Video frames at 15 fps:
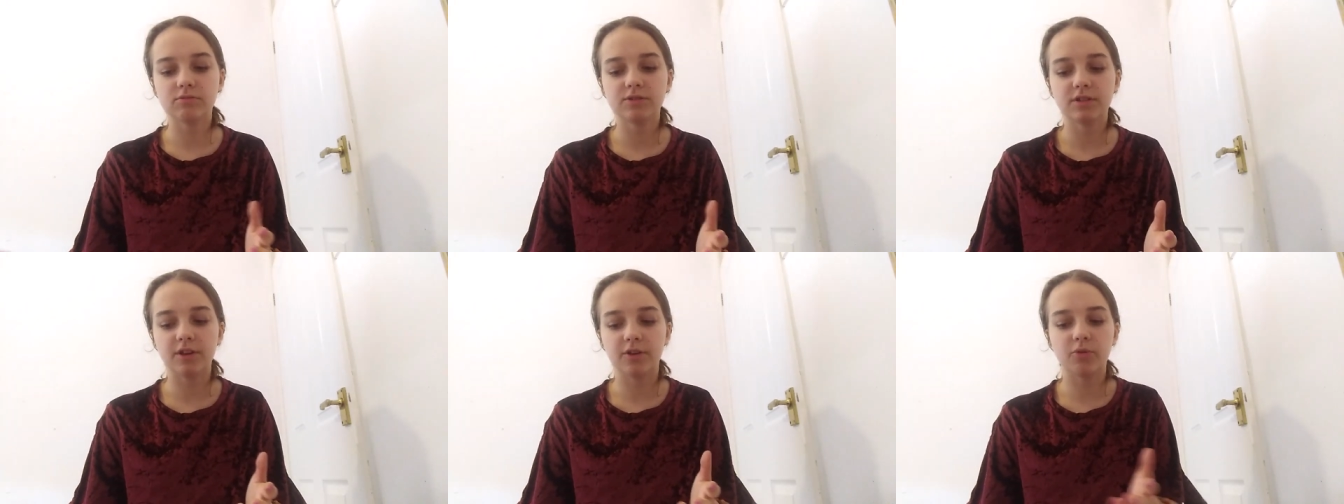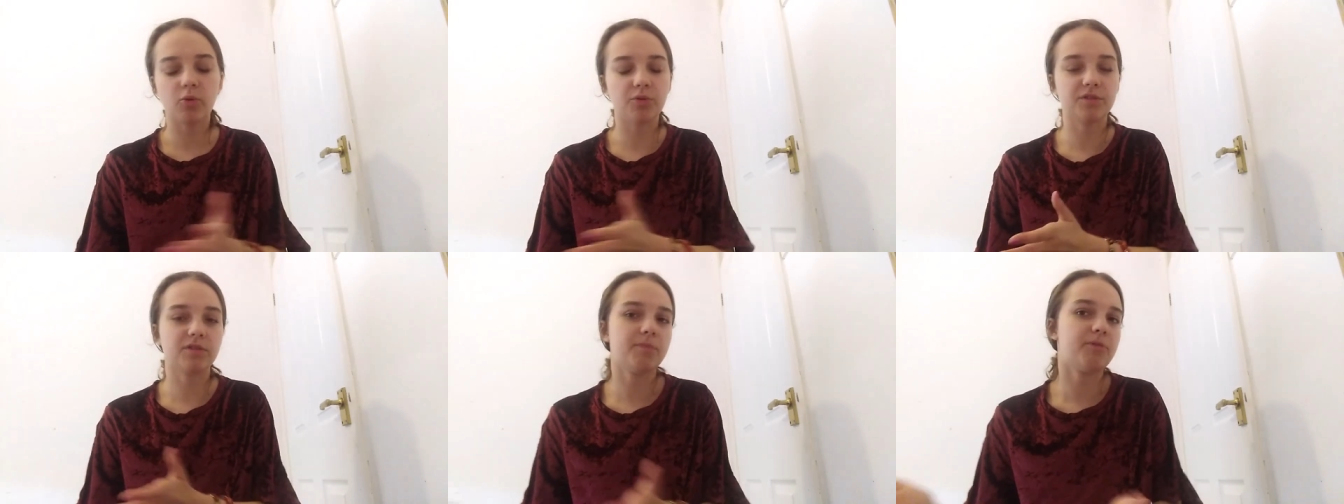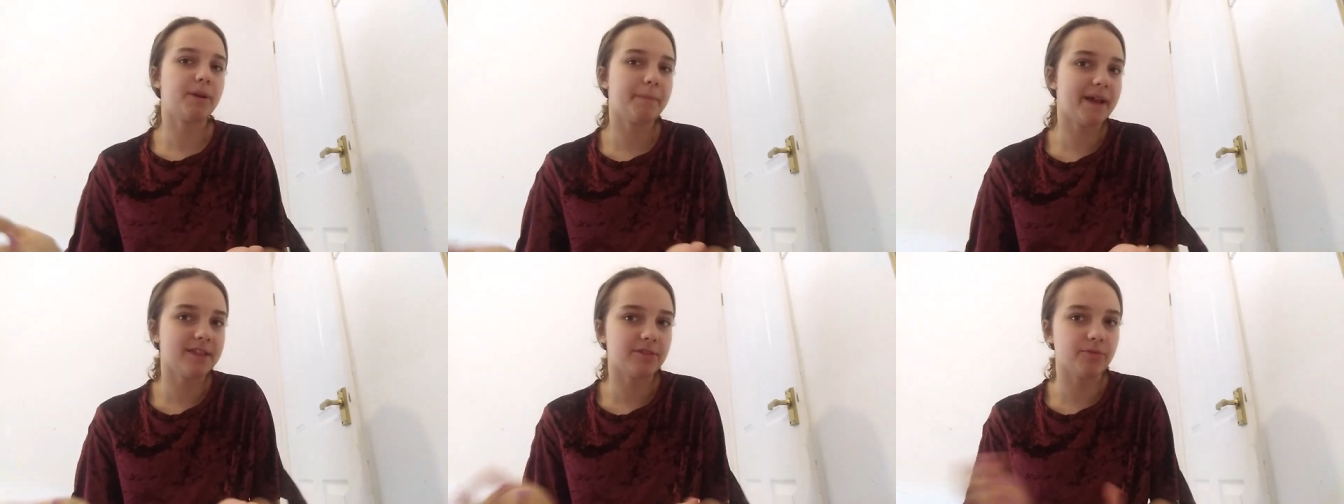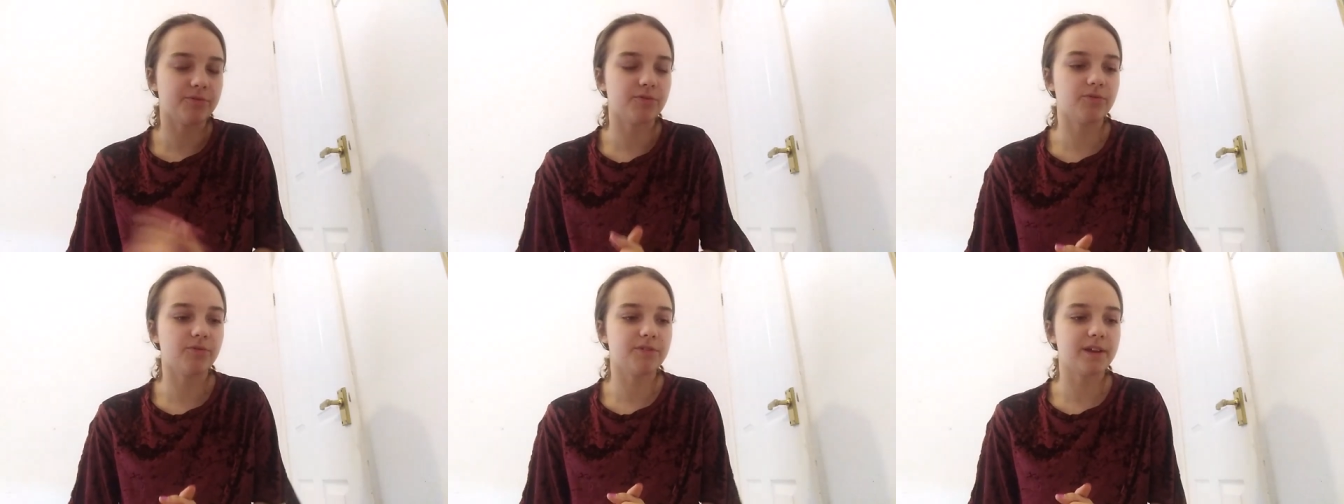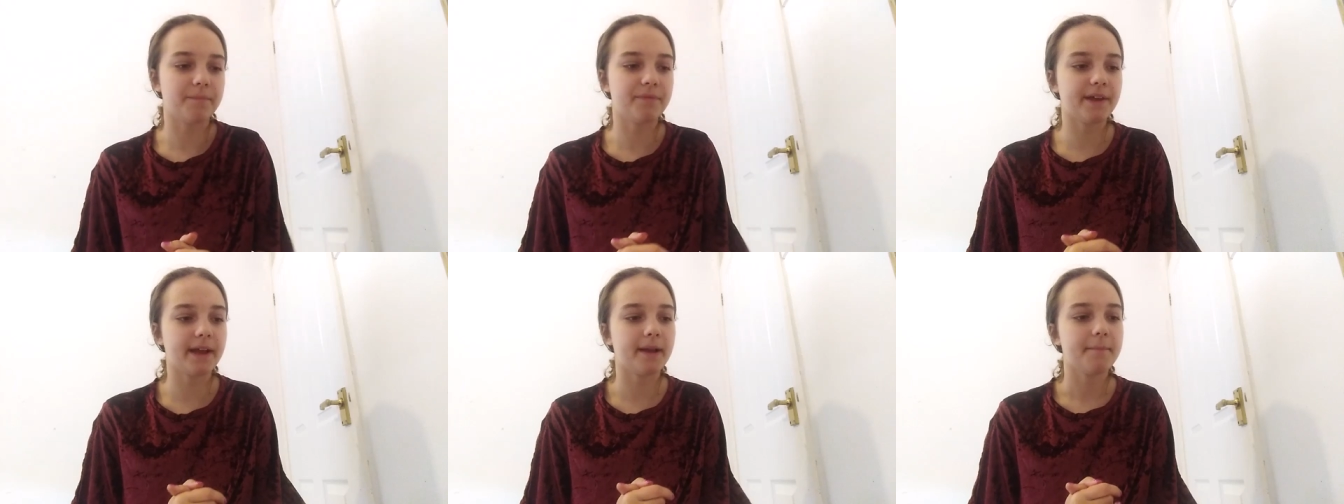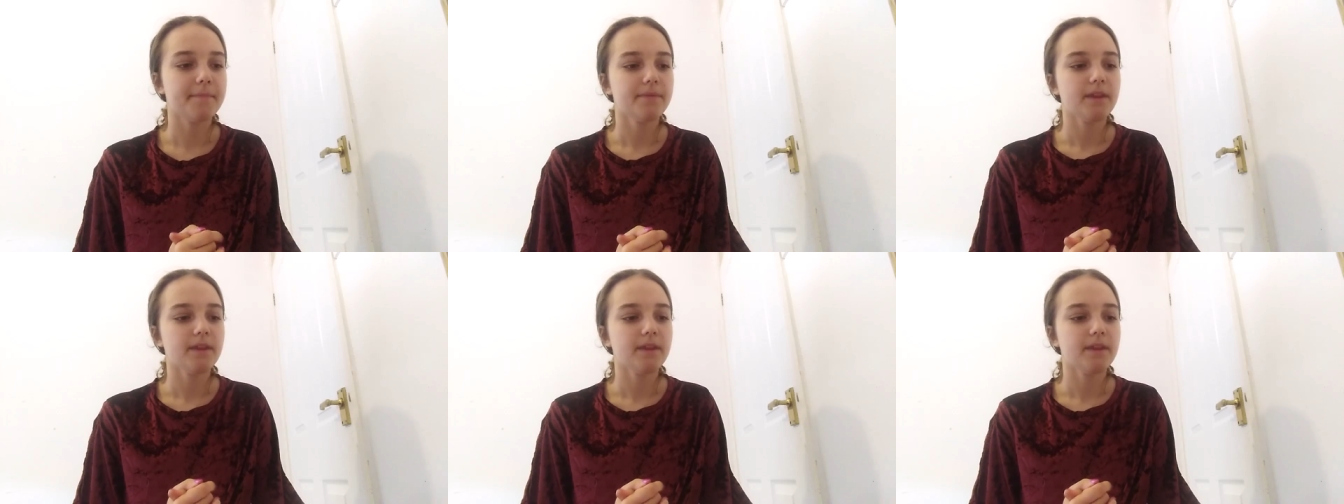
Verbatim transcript: you know, cause them to break pencils or something.